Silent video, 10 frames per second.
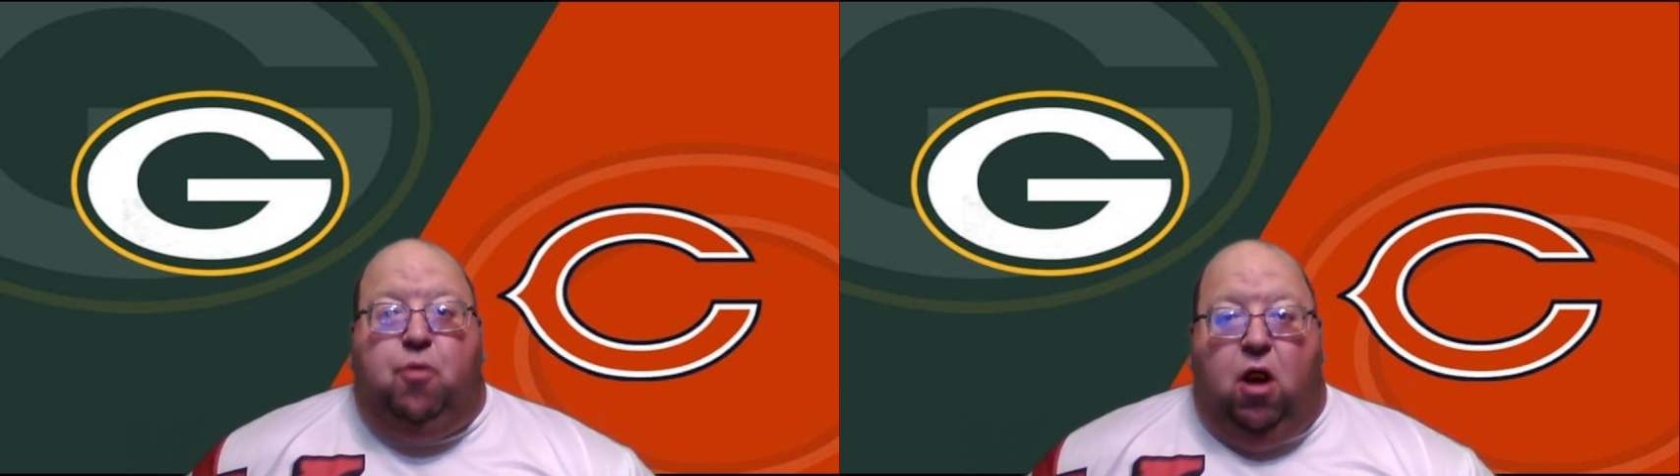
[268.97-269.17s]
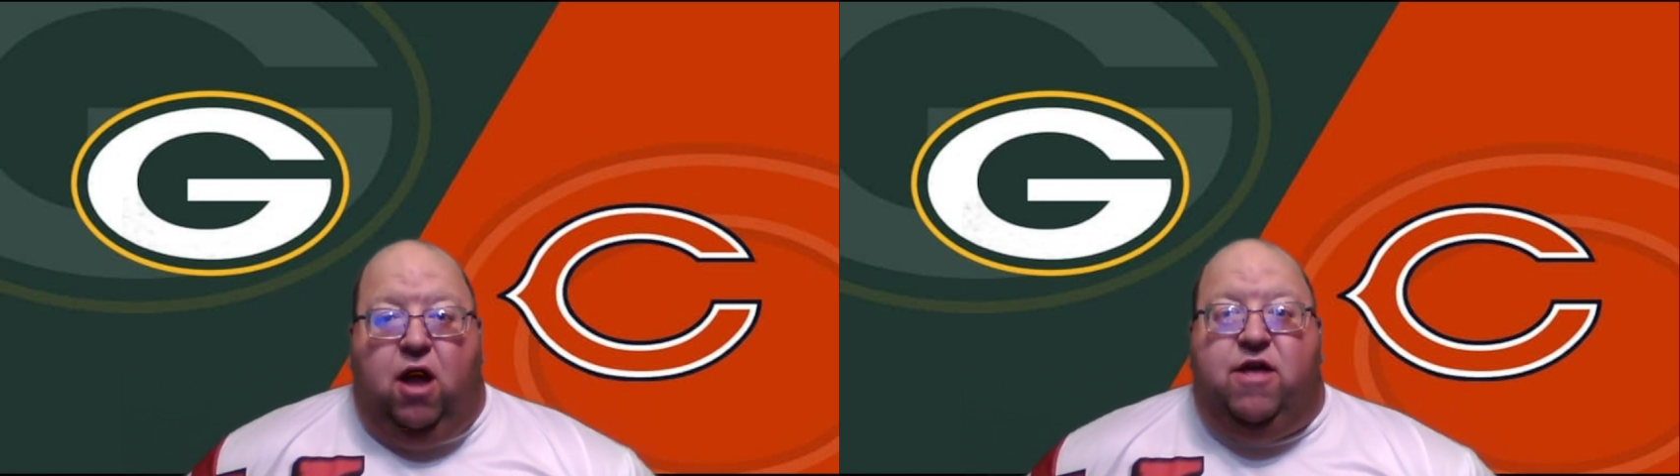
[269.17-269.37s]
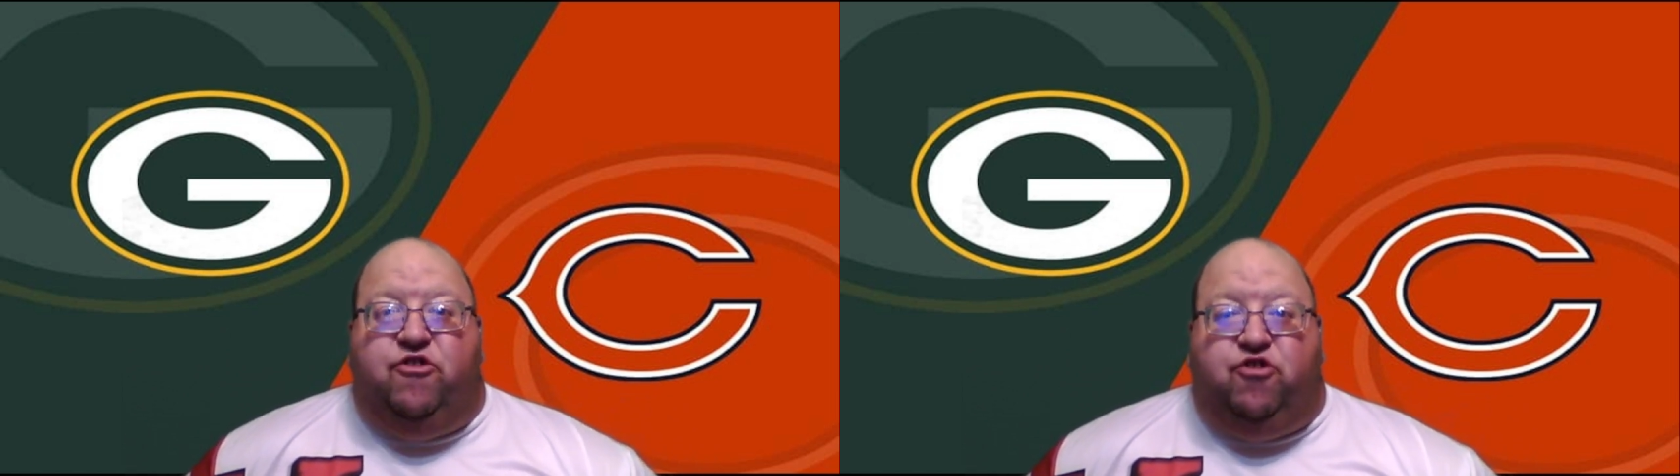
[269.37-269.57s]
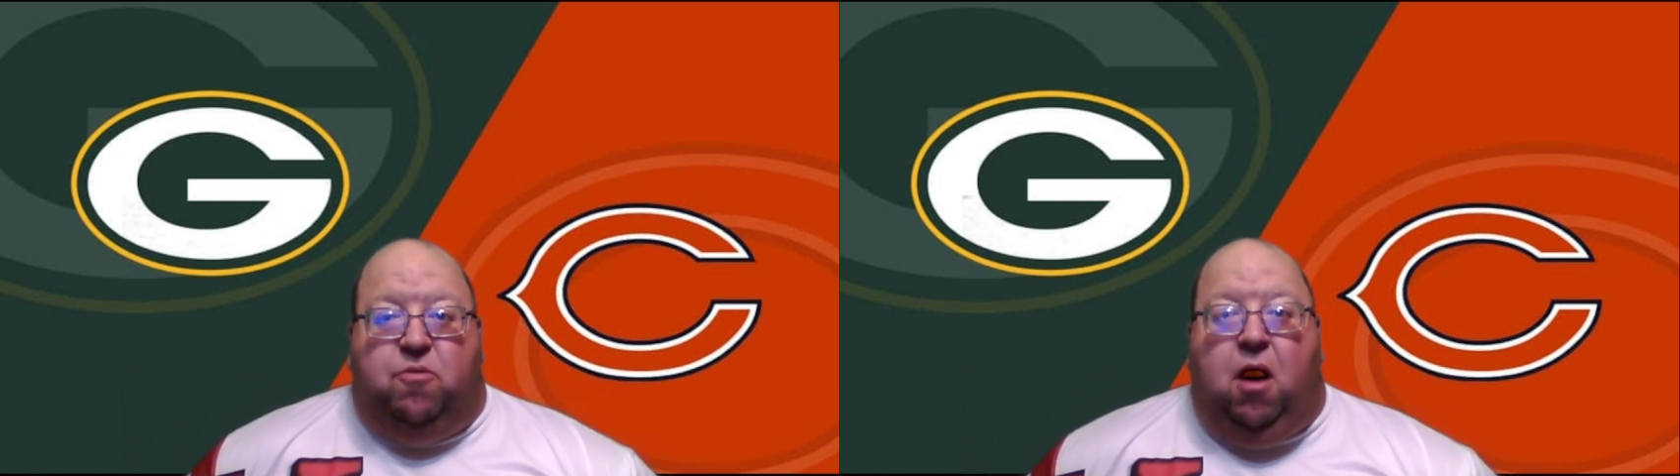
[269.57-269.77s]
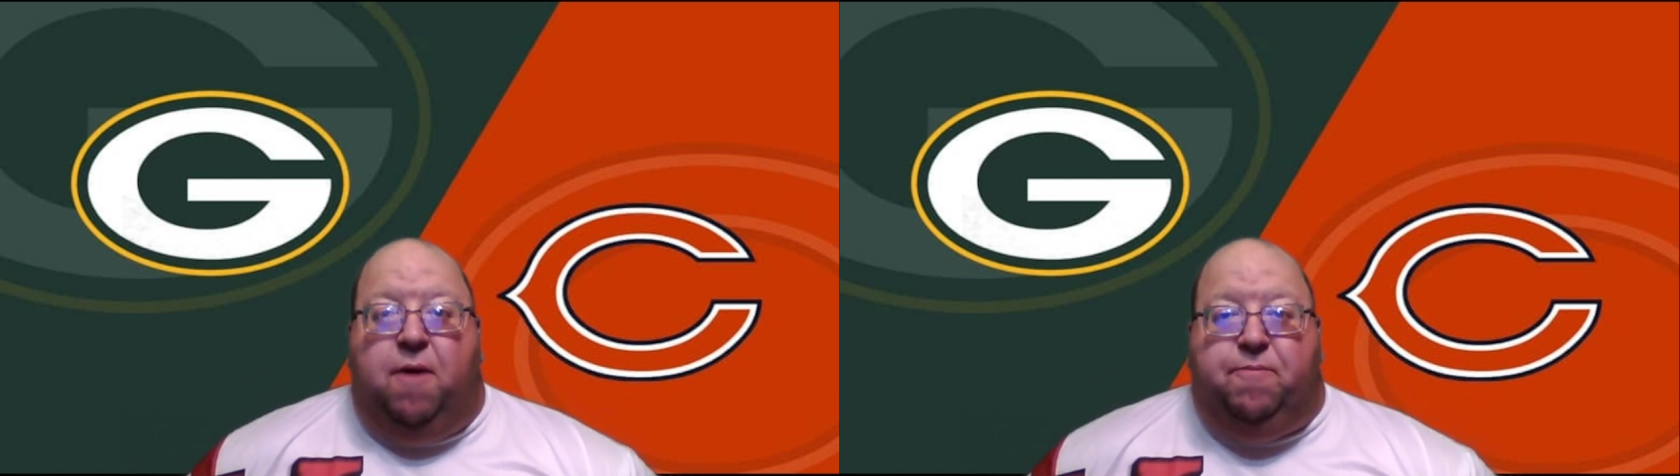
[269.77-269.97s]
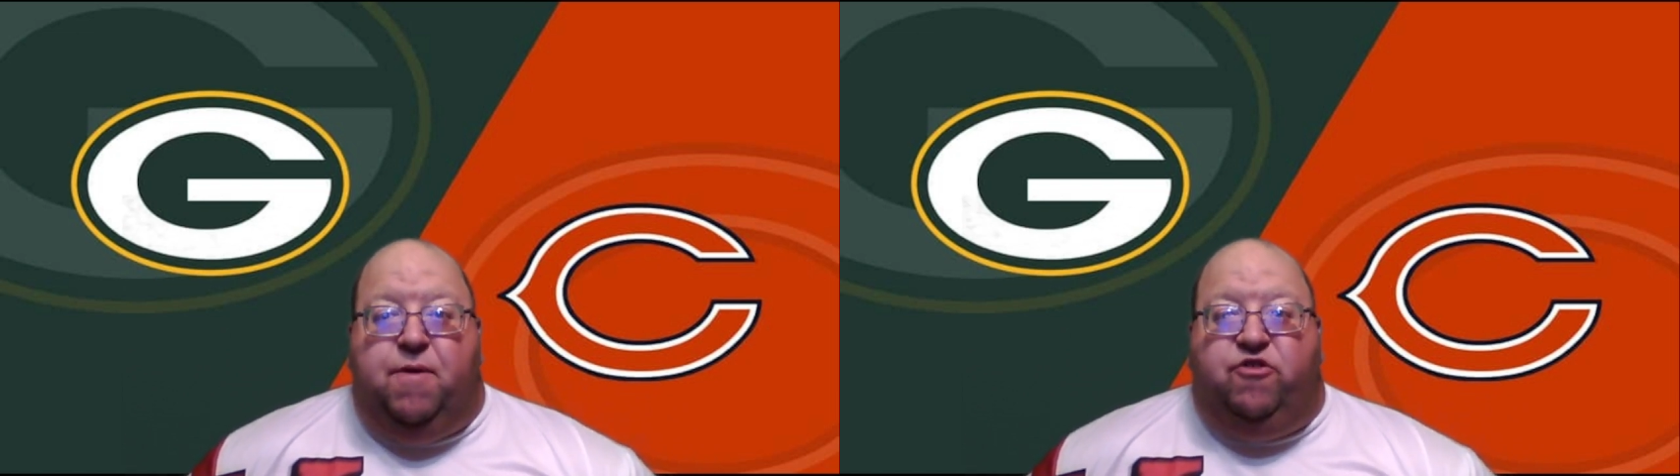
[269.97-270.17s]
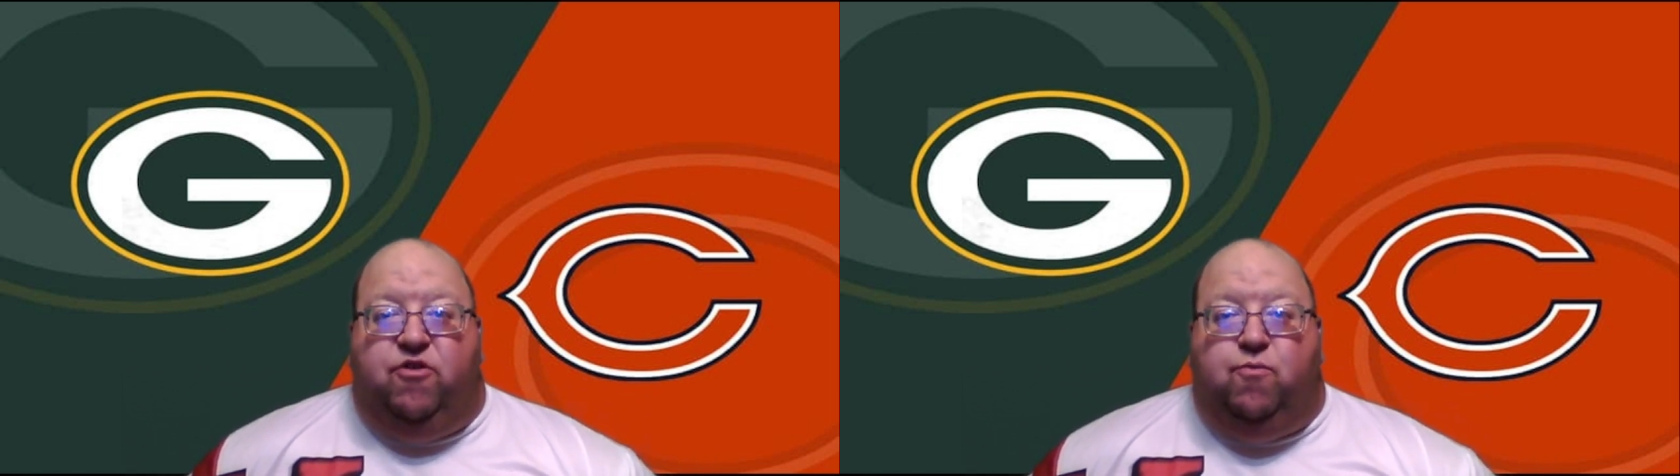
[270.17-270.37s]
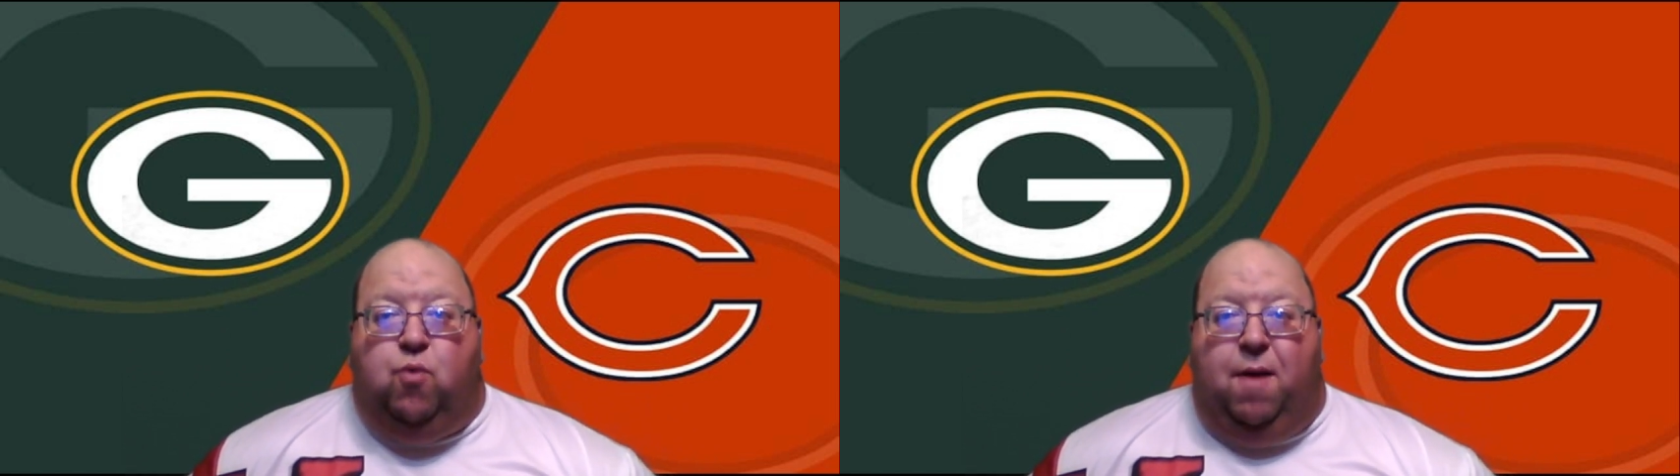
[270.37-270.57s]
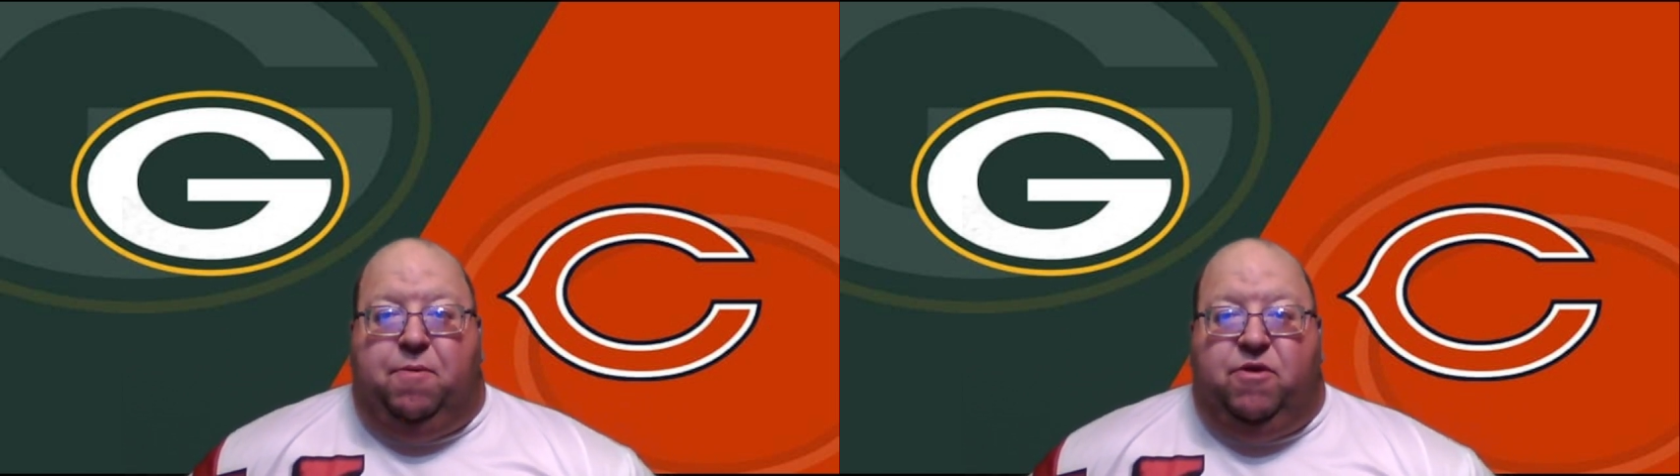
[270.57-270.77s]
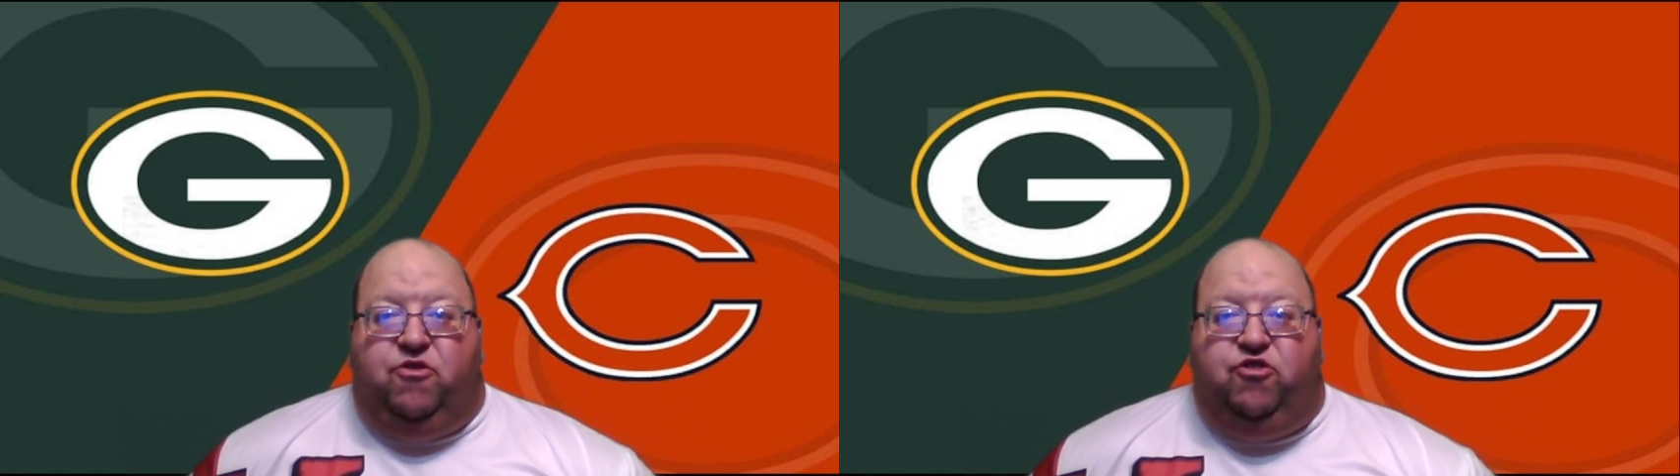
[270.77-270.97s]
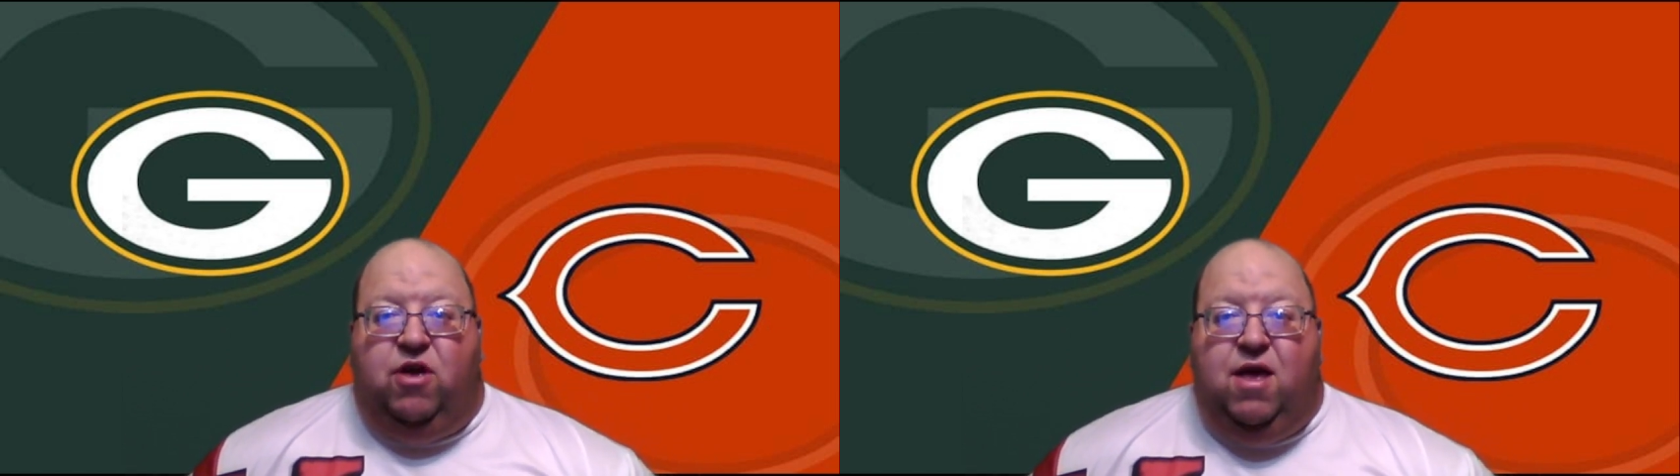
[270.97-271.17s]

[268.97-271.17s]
brought in some offensive weapons.